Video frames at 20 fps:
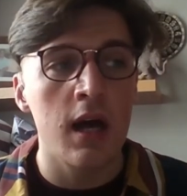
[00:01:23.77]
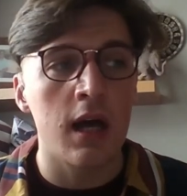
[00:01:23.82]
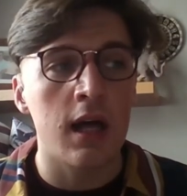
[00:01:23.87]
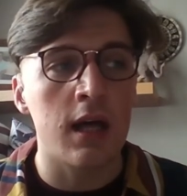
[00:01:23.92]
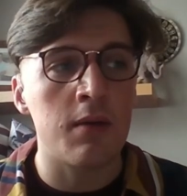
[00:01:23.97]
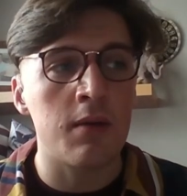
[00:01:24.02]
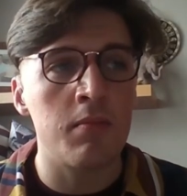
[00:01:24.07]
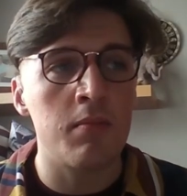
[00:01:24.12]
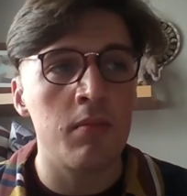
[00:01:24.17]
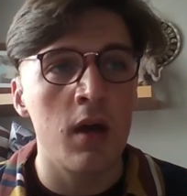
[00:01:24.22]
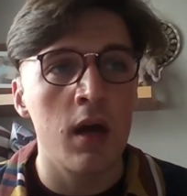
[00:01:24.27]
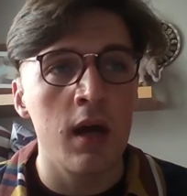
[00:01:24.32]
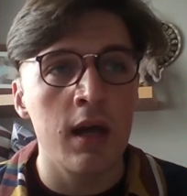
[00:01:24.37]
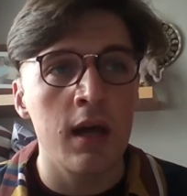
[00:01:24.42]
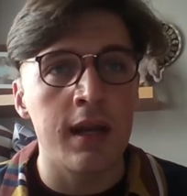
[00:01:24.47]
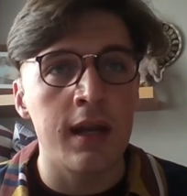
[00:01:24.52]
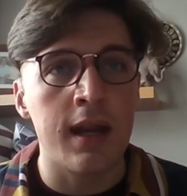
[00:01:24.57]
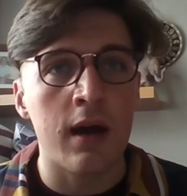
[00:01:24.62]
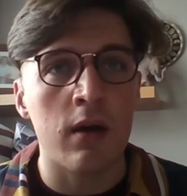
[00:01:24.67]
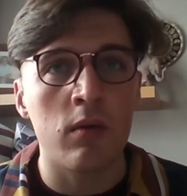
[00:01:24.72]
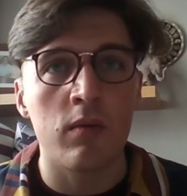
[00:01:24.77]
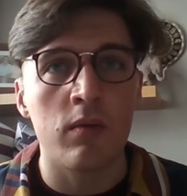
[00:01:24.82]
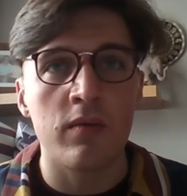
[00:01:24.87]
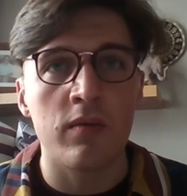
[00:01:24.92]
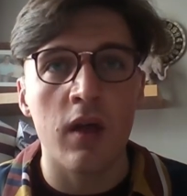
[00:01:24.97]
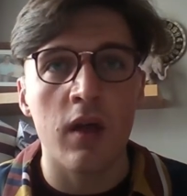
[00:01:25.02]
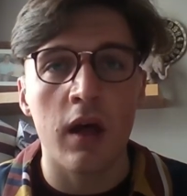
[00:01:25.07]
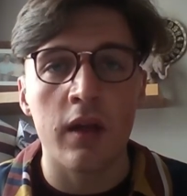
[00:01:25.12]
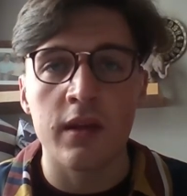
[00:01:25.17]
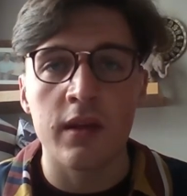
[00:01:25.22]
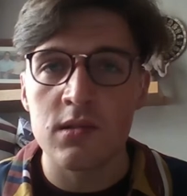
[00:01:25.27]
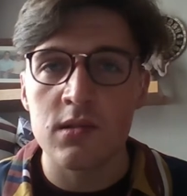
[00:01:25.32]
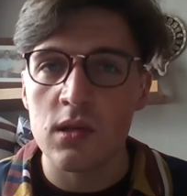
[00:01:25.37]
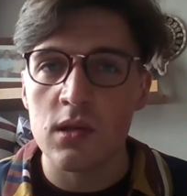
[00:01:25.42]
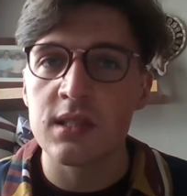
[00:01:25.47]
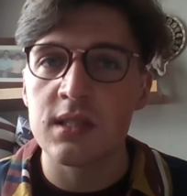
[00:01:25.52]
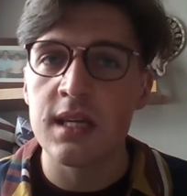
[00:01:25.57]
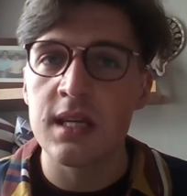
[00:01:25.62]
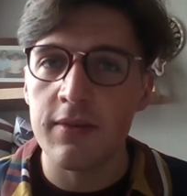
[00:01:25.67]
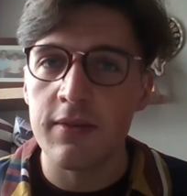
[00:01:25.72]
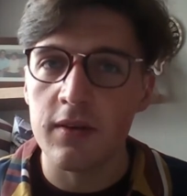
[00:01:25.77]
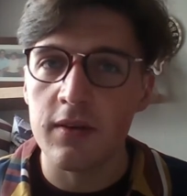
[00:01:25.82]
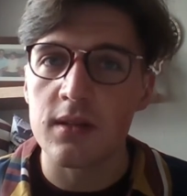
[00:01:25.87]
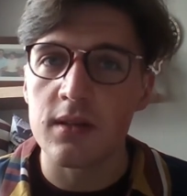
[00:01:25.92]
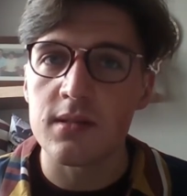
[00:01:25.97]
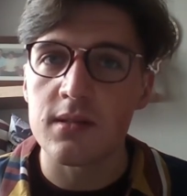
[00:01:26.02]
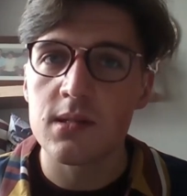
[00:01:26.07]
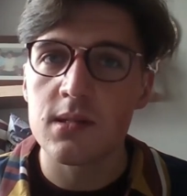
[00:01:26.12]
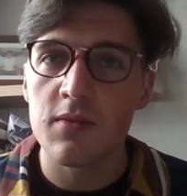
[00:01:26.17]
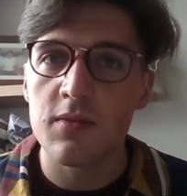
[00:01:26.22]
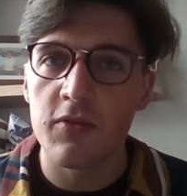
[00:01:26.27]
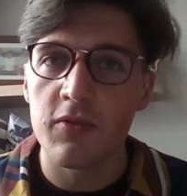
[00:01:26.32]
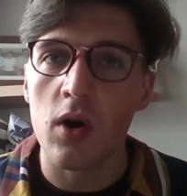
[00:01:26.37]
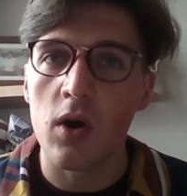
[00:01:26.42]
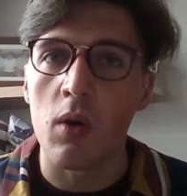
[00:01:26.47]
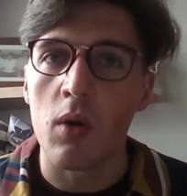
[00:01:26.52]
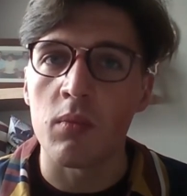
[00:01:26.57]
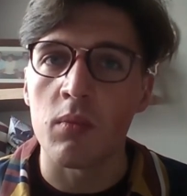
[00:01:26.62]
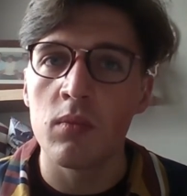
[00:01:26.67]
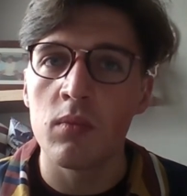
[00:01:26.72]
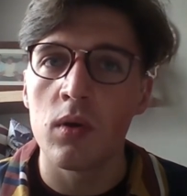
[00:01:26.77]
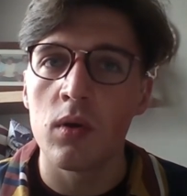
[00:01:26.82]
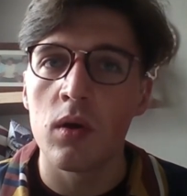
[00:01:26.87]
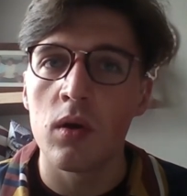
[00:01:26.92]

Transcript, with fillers: Um, now, there's a difference from